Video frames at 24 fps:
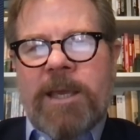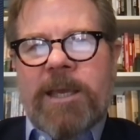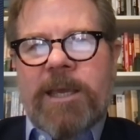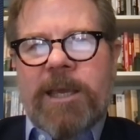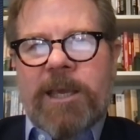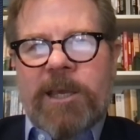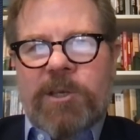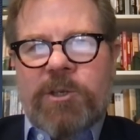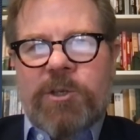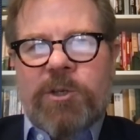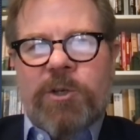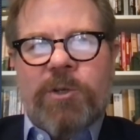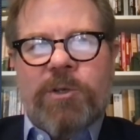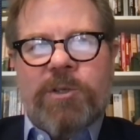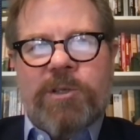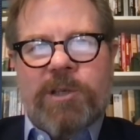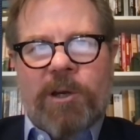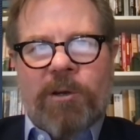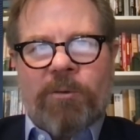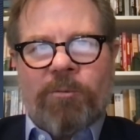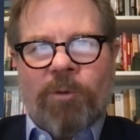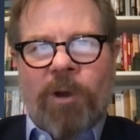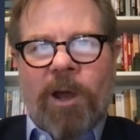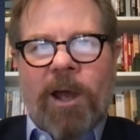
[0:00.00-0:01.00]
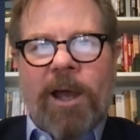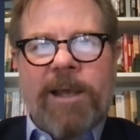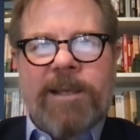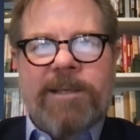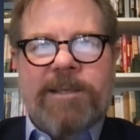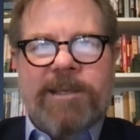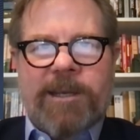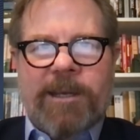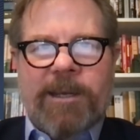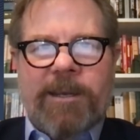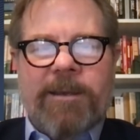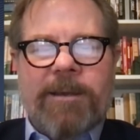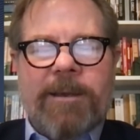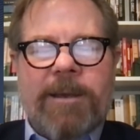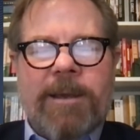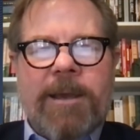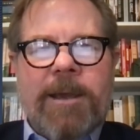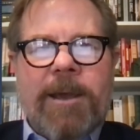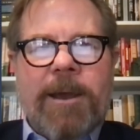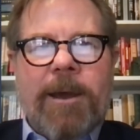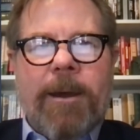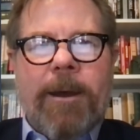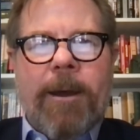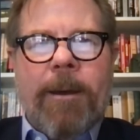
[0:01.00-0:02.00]
issues arising
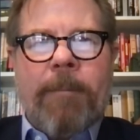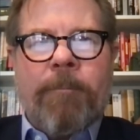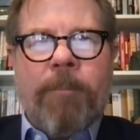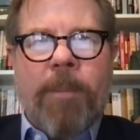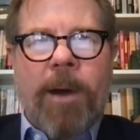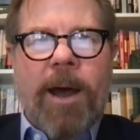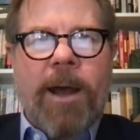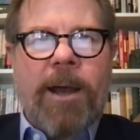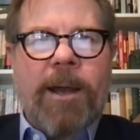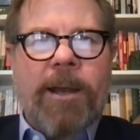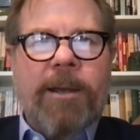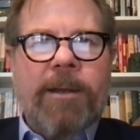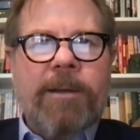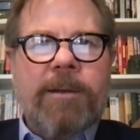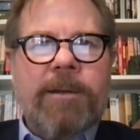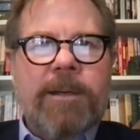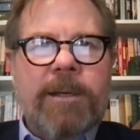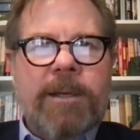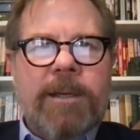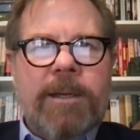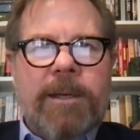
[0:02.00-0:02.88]
among